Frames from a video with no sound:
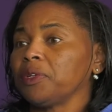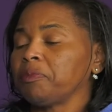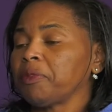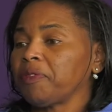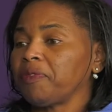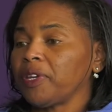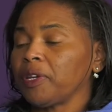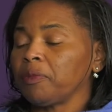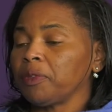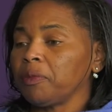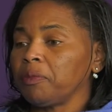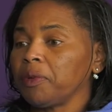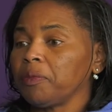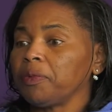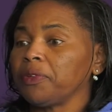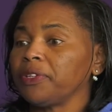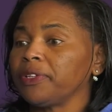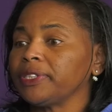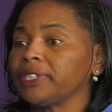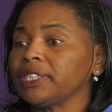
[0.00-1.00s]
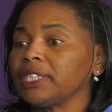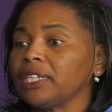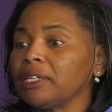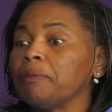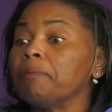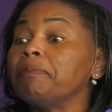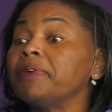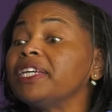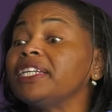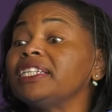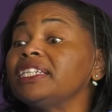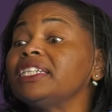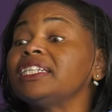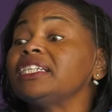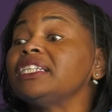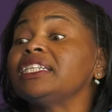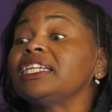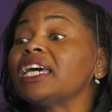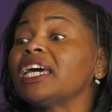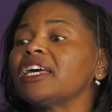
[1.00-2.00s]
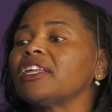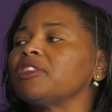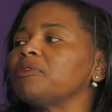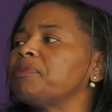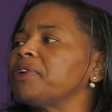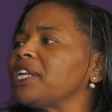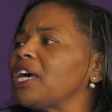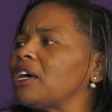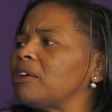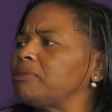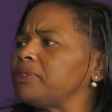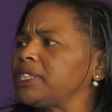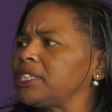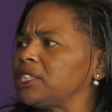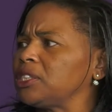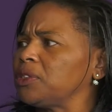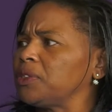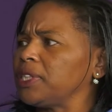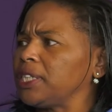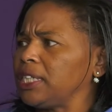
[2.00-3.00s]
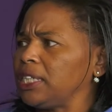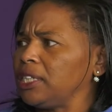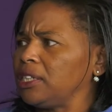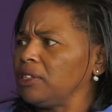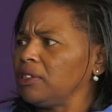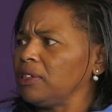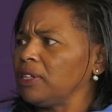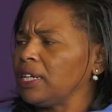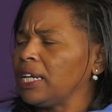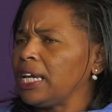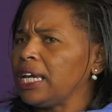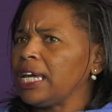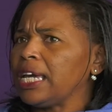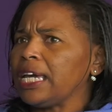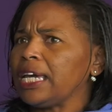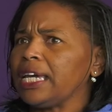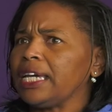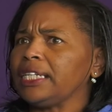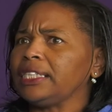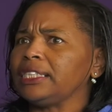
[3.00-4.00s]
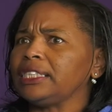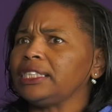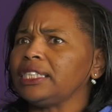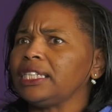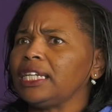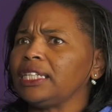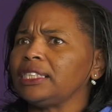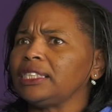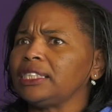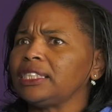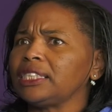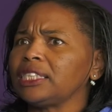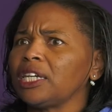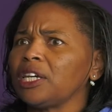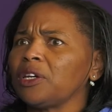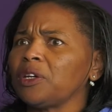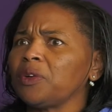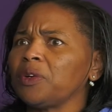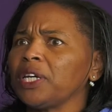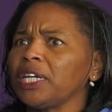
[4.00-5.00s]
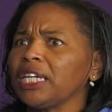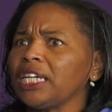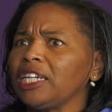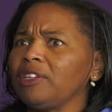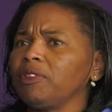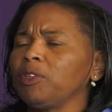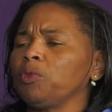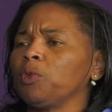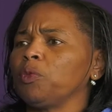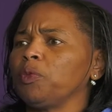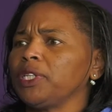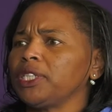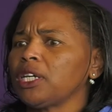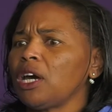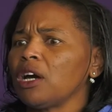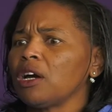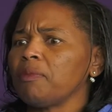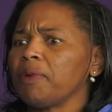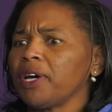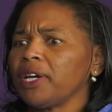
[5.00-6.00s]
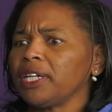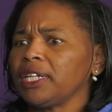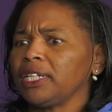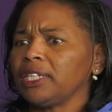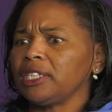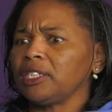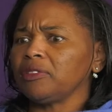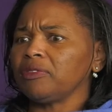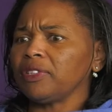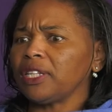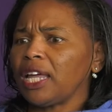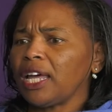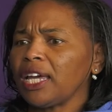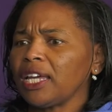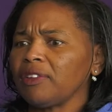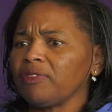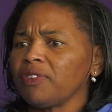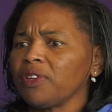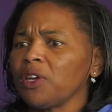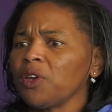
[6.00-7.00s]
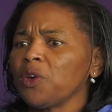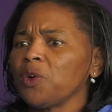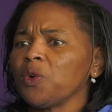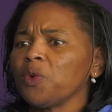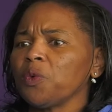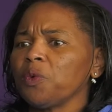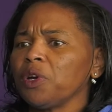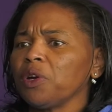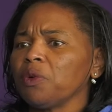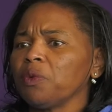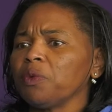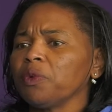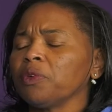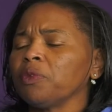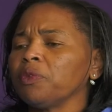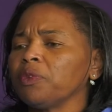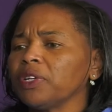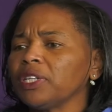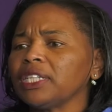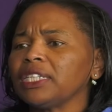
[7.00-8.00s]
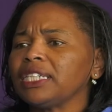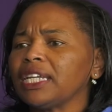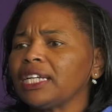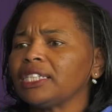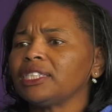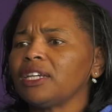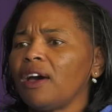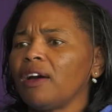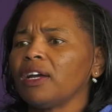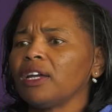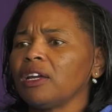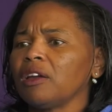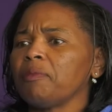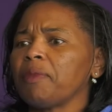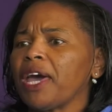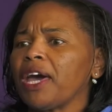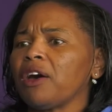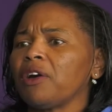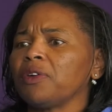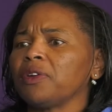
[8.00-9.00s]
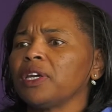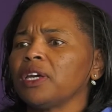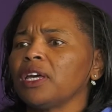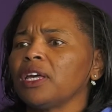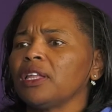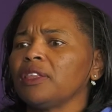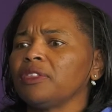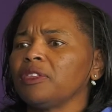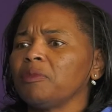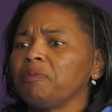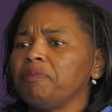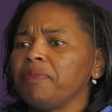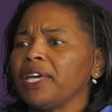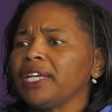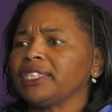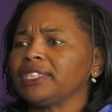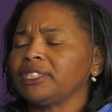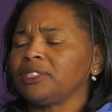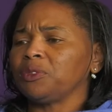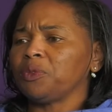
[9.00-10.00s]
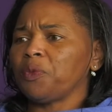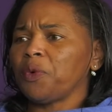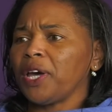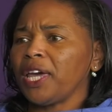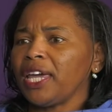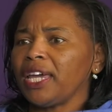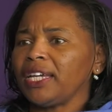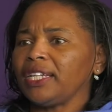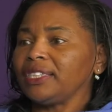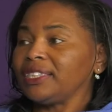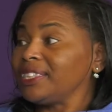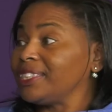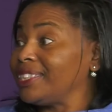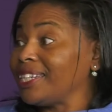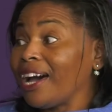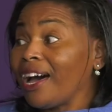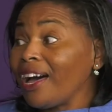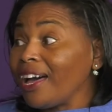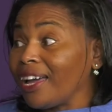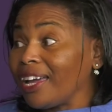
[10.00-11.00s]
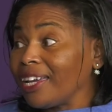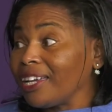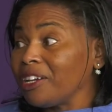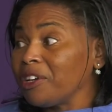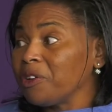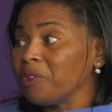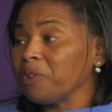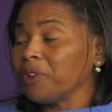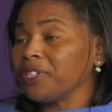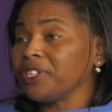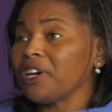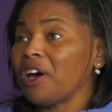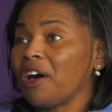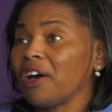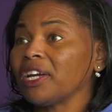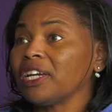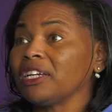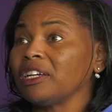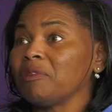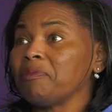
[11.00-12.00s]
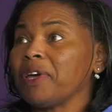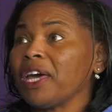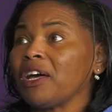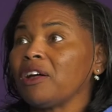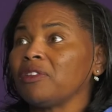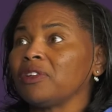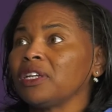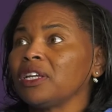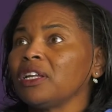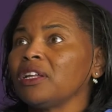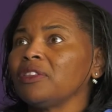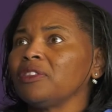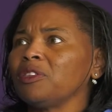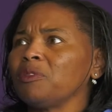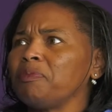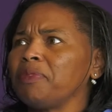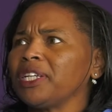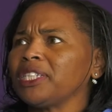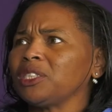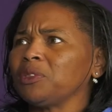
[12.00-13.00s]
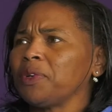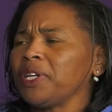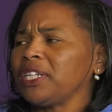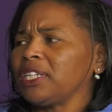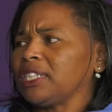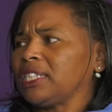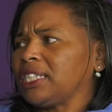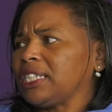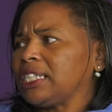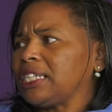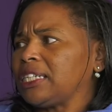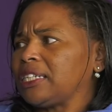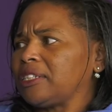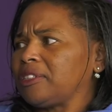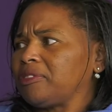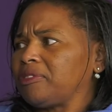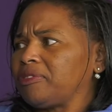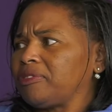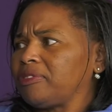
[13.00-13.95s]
family member, there's impending death, but I'm still here. Right. And so even when we talk about end of life, we're really not talking about the best way to die. We're talking about the best way to live